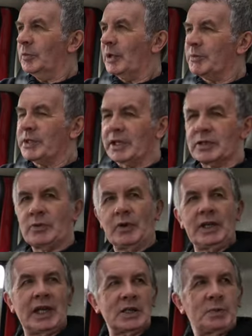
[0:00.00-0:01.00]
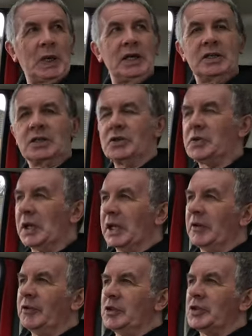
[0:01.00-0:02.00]
Perhaps that's what they expect you to drink
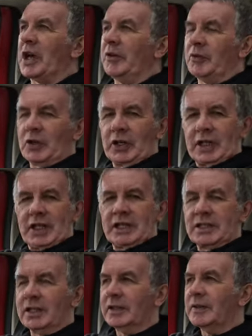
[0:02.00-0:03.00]
if you drive one of these.